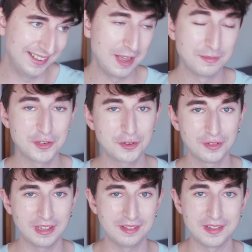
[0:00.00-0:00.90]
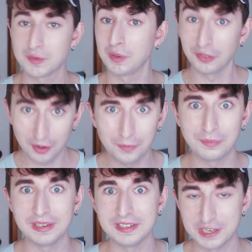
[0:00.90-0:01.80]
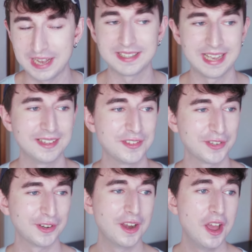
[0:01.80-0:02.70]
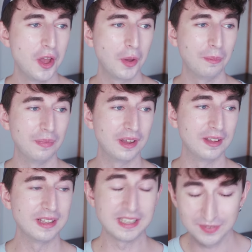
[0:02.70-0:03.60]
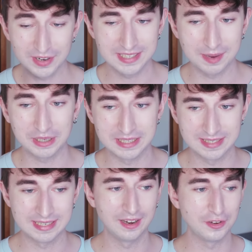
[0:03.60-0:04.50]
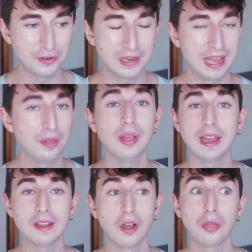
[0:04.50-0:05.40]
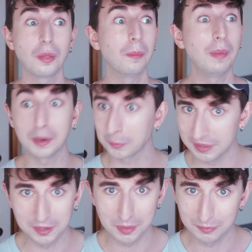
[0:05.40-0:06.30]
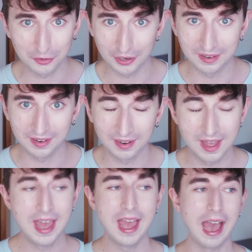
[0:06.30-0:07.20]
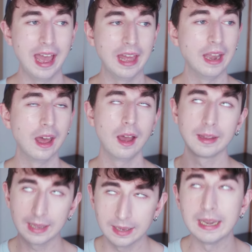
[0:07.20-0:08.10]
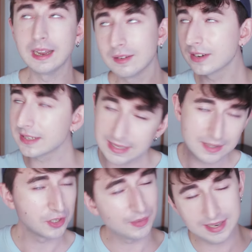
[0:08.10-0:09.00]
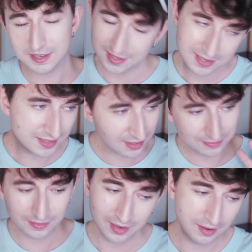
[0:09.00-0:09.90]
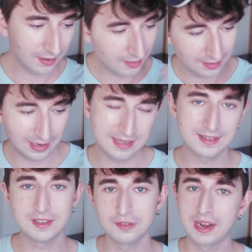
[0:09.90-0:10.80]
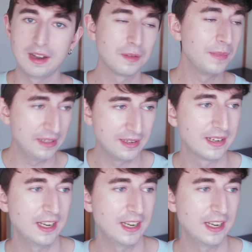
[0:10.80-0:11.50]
I'm sure that this will not be JET's answer, but as far as I'm concerned, you get, like, the bare minimum training. And again, every situation is different, as you've heard a million